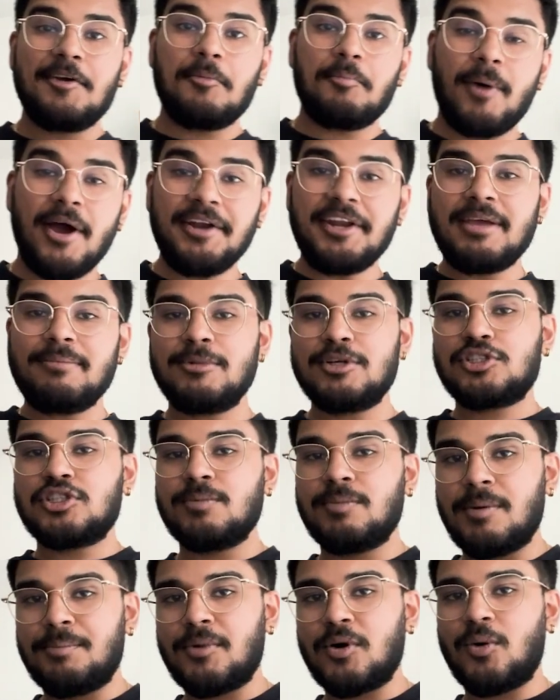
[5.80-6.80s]
my name is
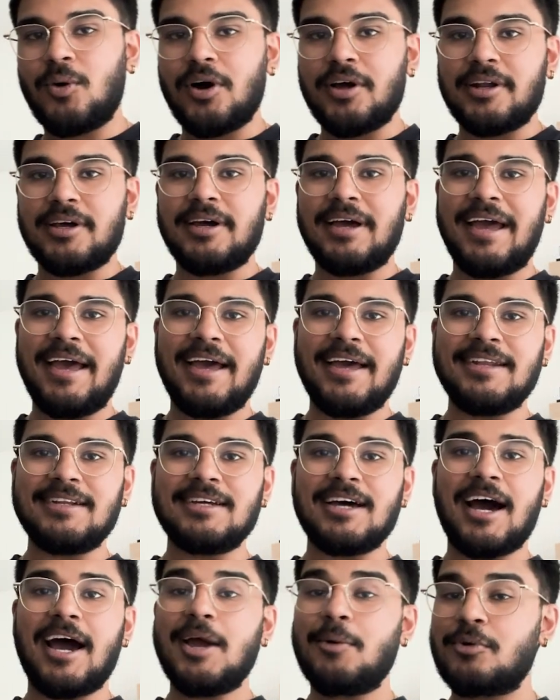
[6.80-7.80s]
Shubham Makwana, and
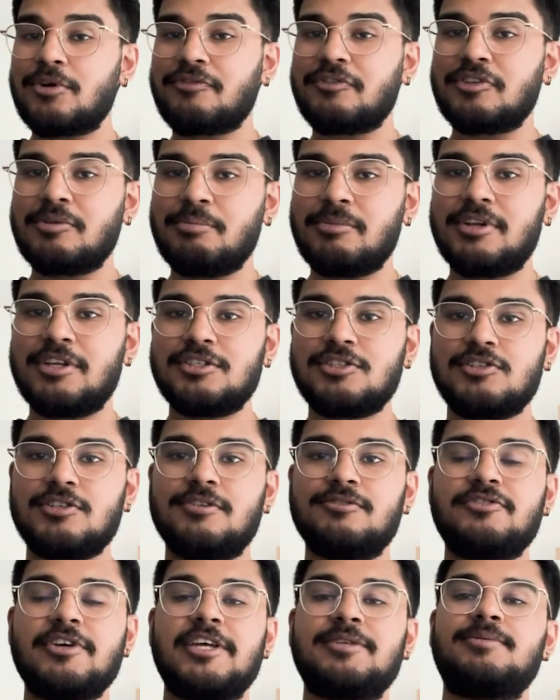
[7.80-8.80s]
I work for the Ministry
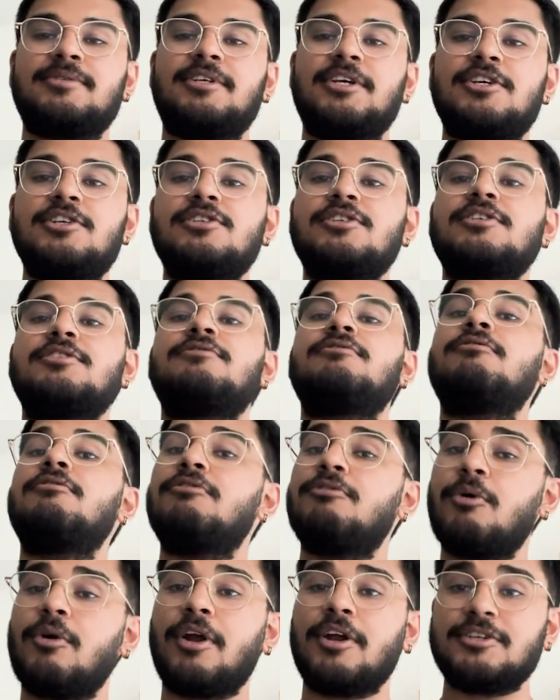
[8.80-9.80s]
of Transportation
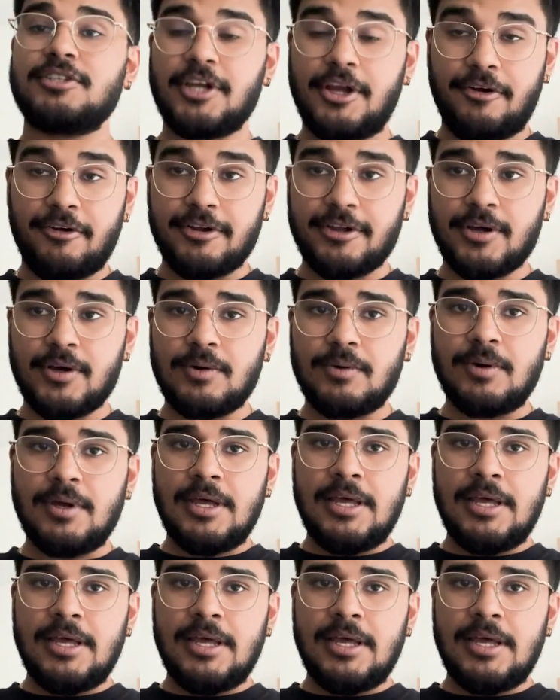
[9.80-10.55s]
for Ontario.